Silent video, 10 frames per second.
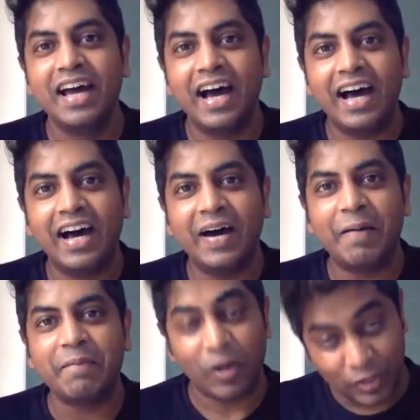
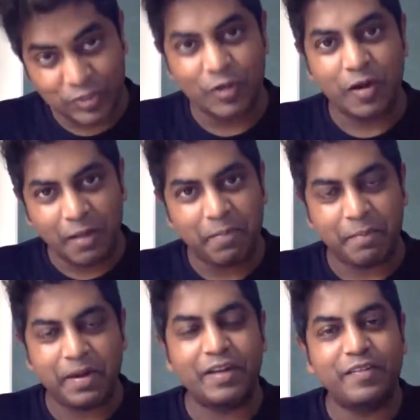Also
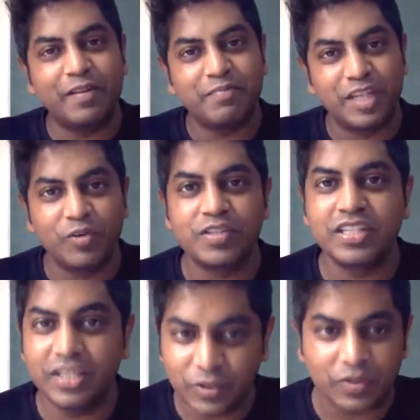apart from
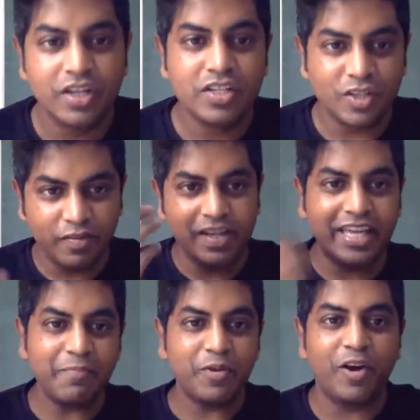JoSee 2. So we'll
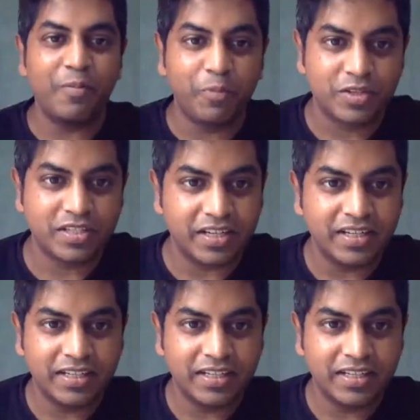keep you all posted.